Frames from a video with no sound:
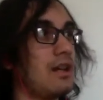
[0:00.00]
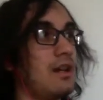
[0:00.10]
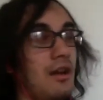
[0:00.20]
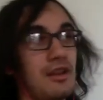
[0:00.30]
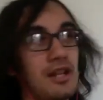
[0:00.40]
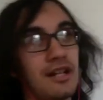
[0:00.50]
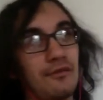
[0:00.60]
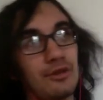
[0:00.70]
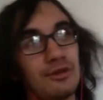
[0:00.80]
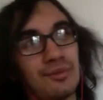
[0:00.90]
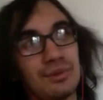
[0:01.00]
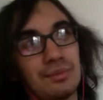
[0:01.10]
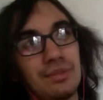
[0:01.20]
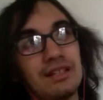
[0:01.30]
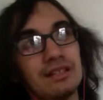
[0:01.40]
A lot of Trump's
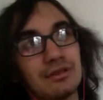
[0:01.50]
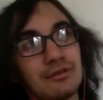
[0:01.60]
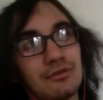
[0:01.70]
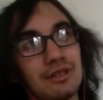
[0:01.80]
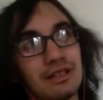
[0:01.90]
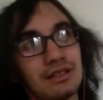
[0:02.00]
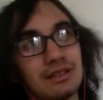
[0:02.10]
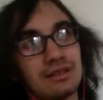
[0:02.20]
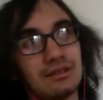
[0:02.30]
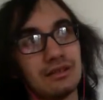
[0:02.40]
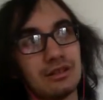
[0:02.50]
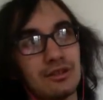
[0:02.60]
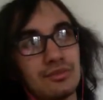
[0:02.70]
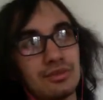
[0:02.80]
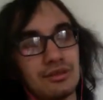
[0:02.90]
biggest critics, in
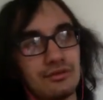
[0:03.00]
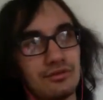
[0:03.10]
terms of